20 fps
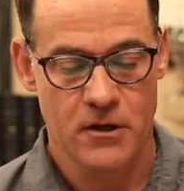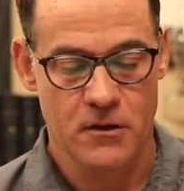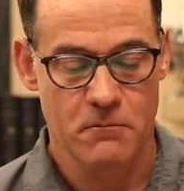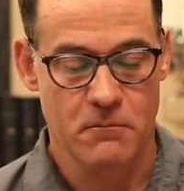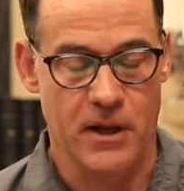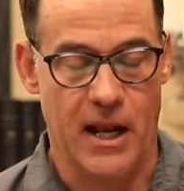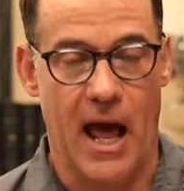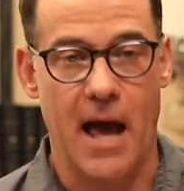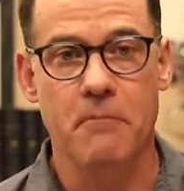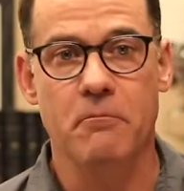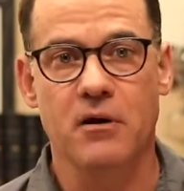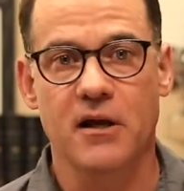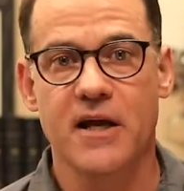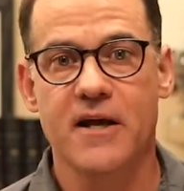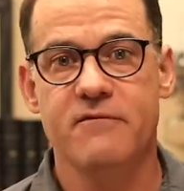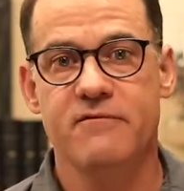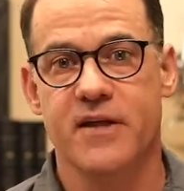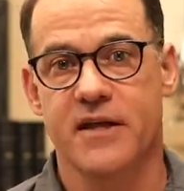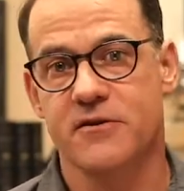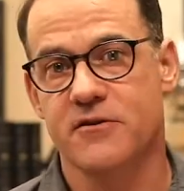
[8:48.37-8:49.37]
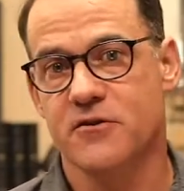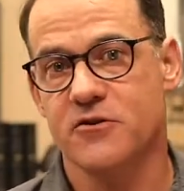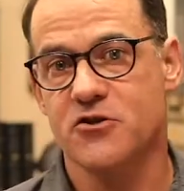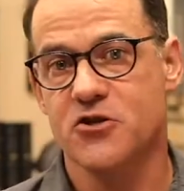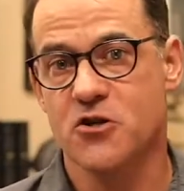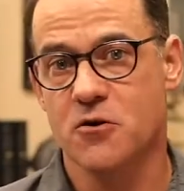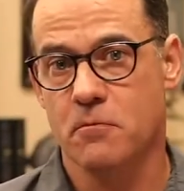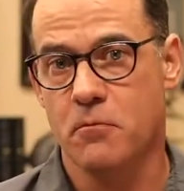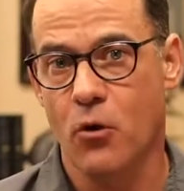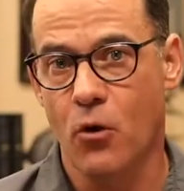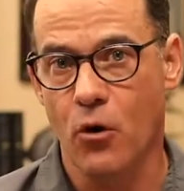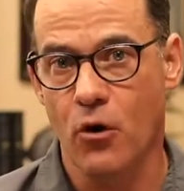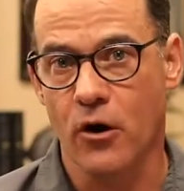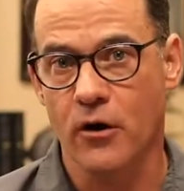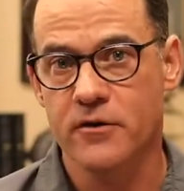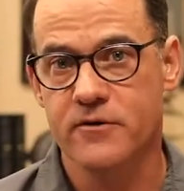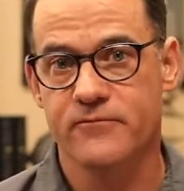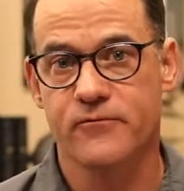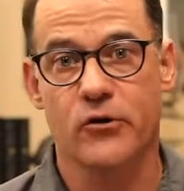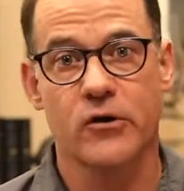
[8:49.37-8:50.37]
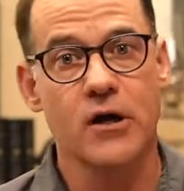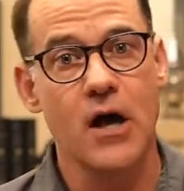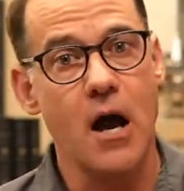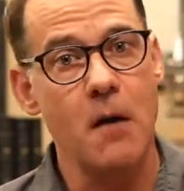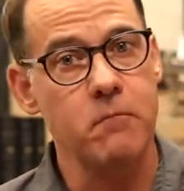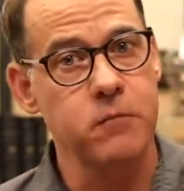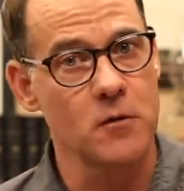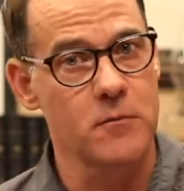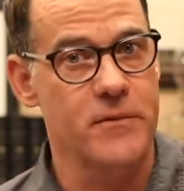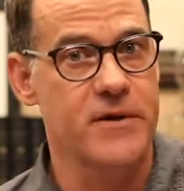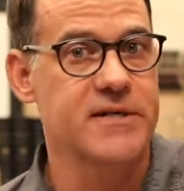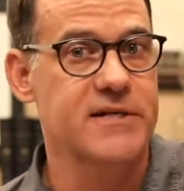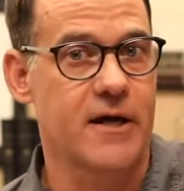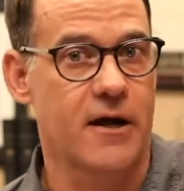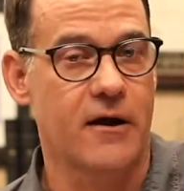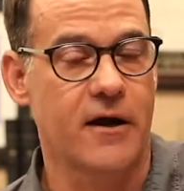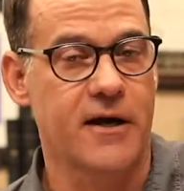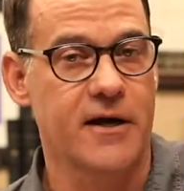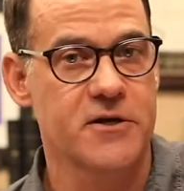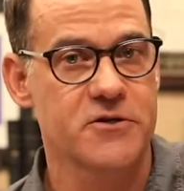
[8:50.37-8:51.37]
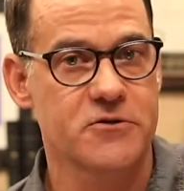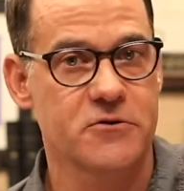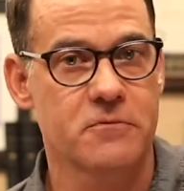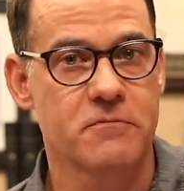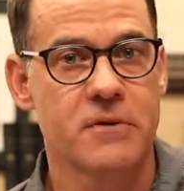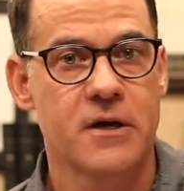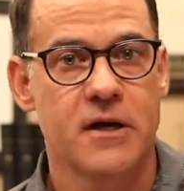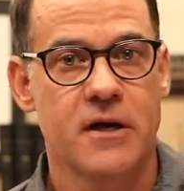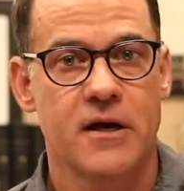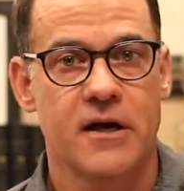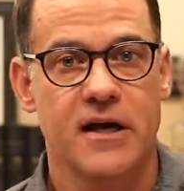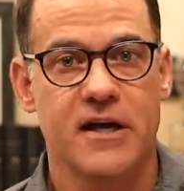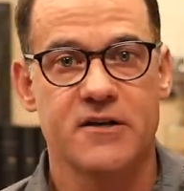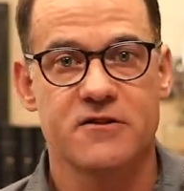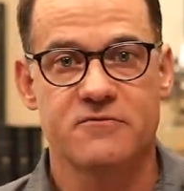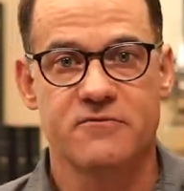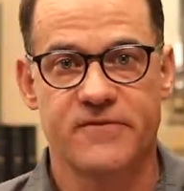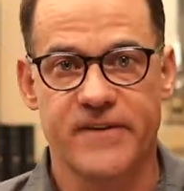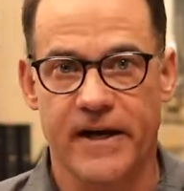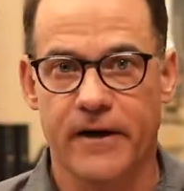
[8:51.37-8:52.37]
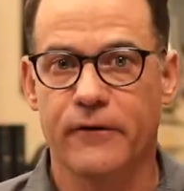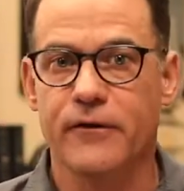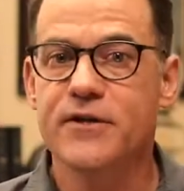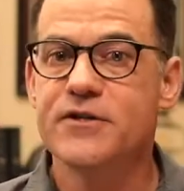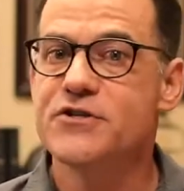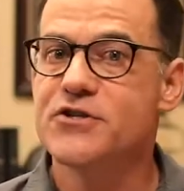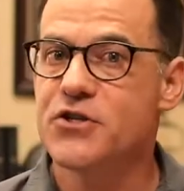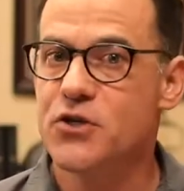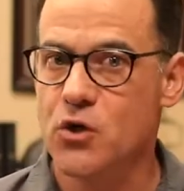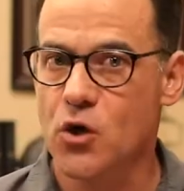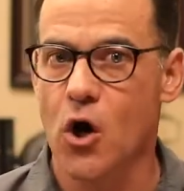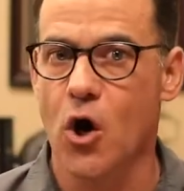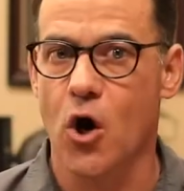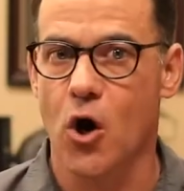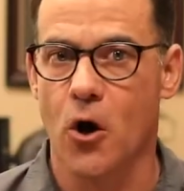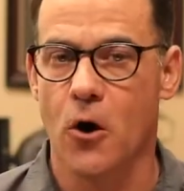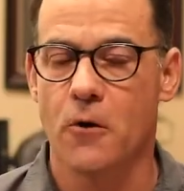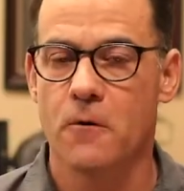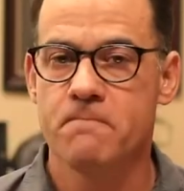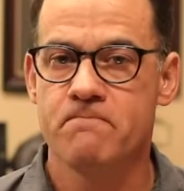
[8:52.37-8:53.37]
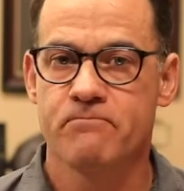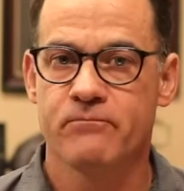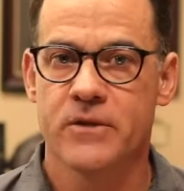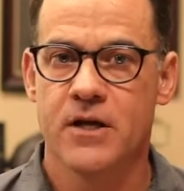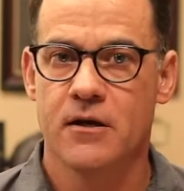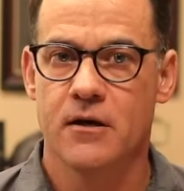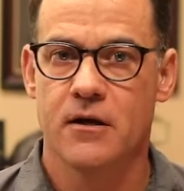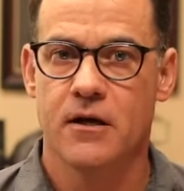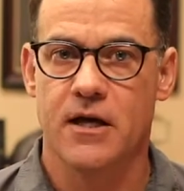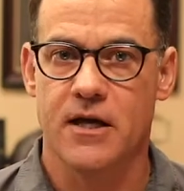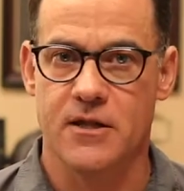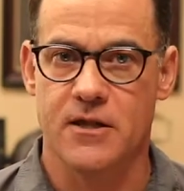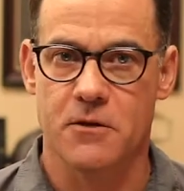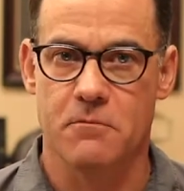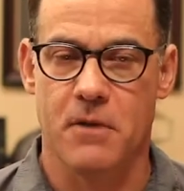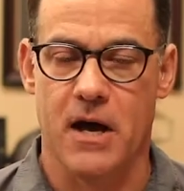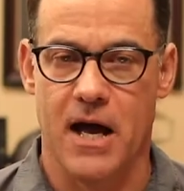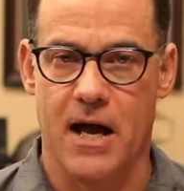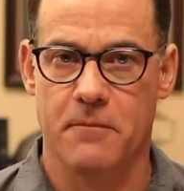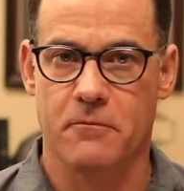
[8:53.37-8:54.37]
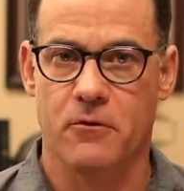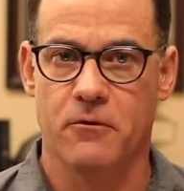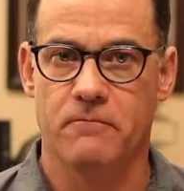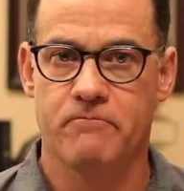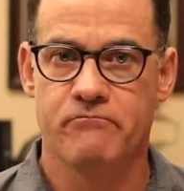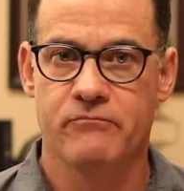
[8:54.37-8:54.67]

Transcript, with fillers: but I believe that the support for complementarianism is very strong in the Bible.